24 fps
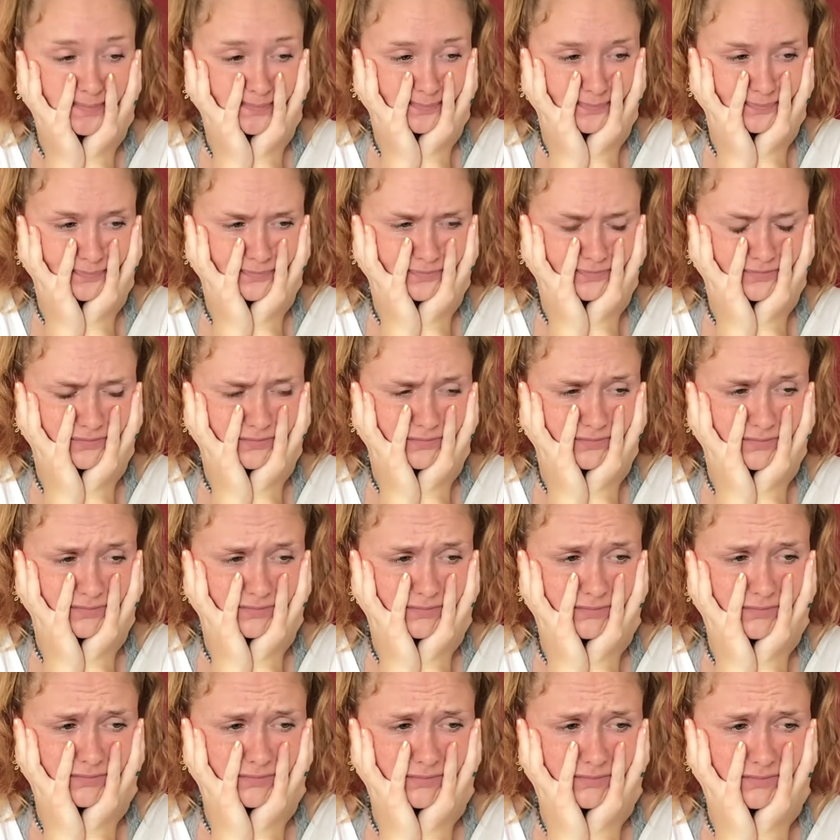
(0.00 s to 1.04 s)

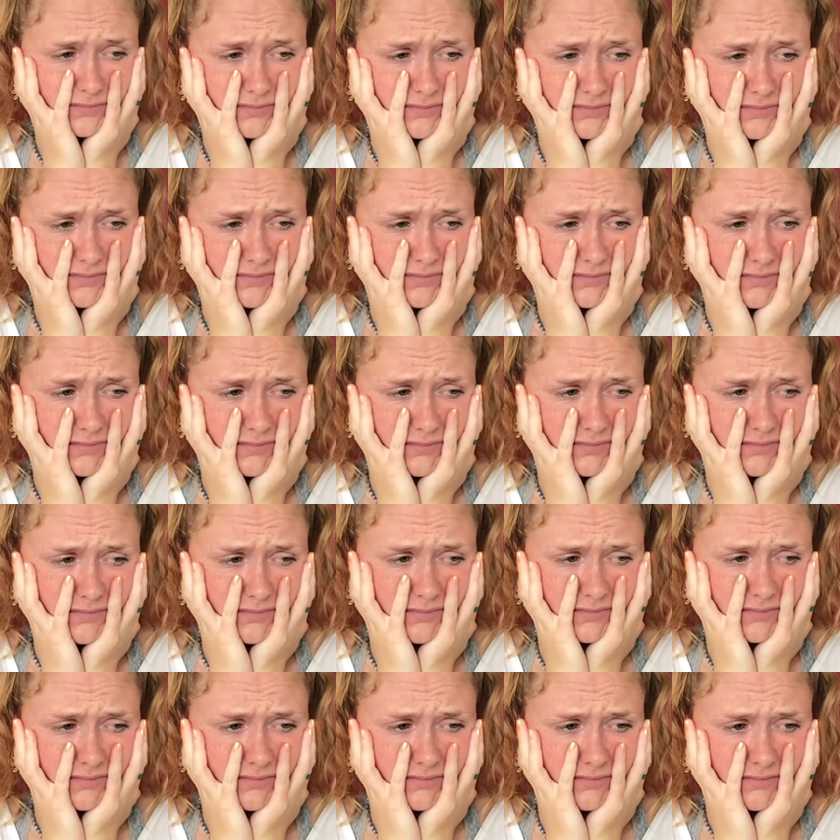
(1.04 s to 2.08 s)

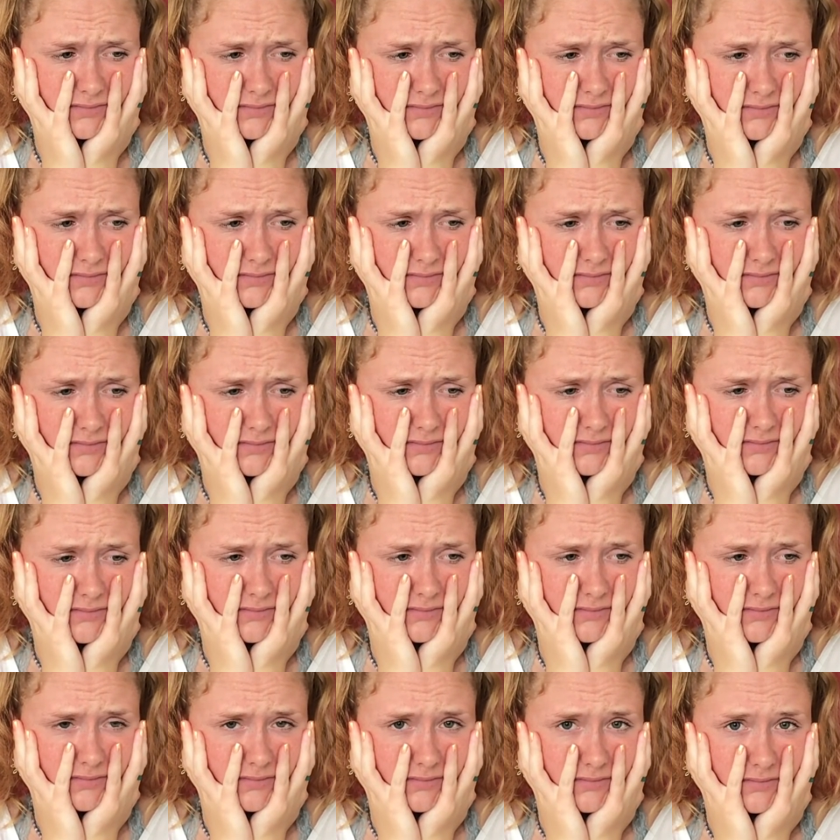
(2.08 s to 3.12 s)

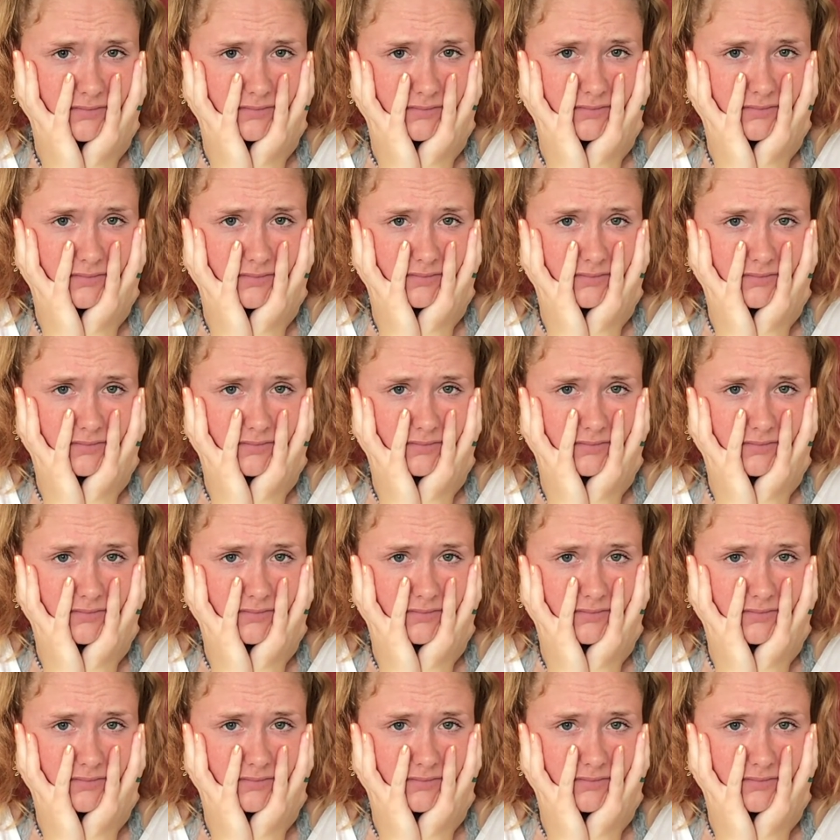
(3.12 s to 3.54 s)
(silence)